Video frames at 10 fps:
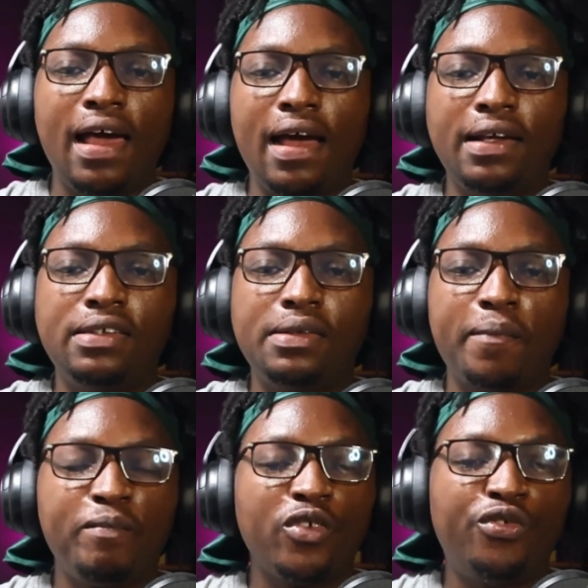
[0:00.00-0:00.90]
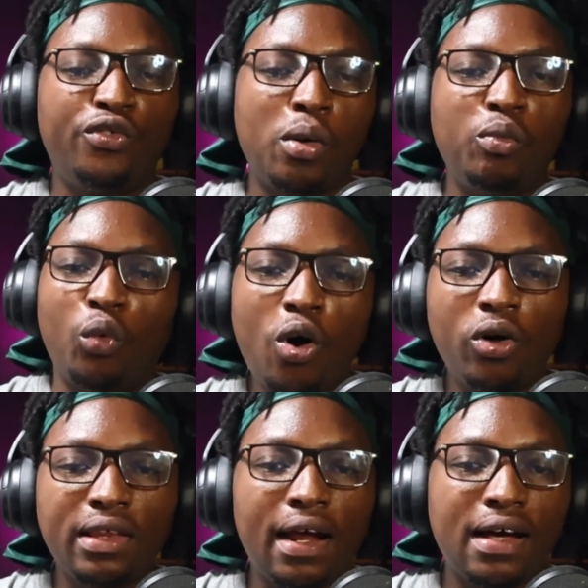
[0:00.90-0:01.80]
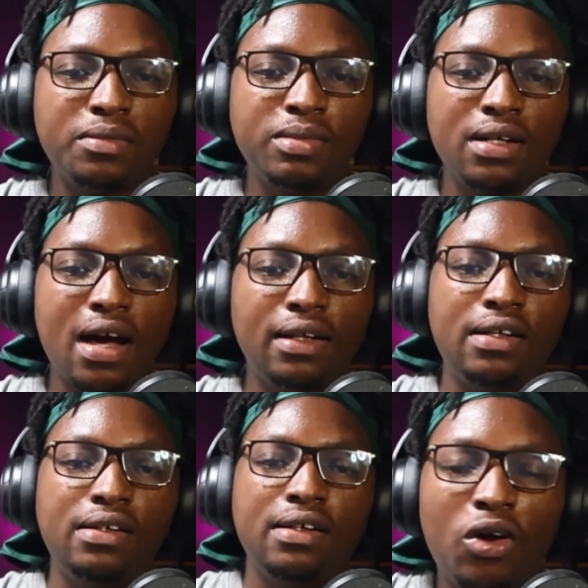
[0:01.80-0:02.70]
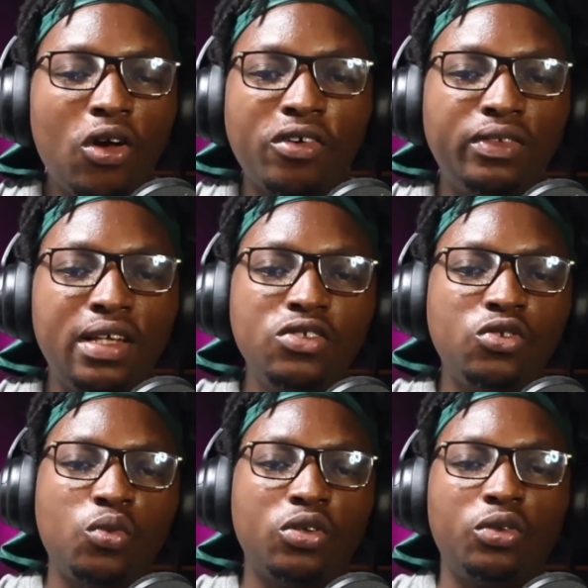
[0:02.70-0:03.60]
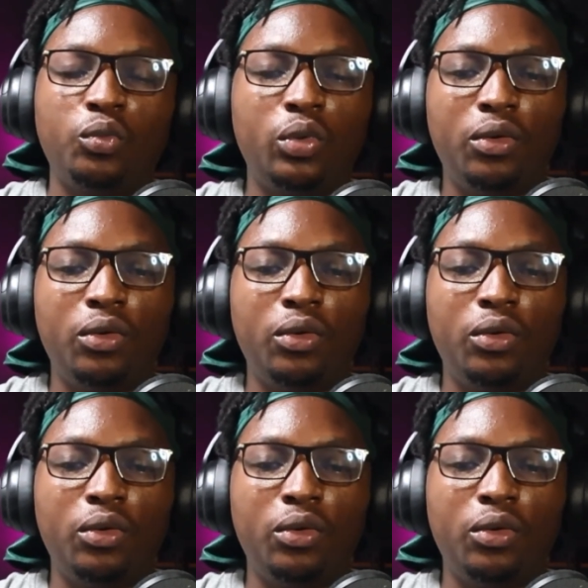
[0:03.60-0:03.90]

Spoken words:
And from all that has been gathered, a lot of things were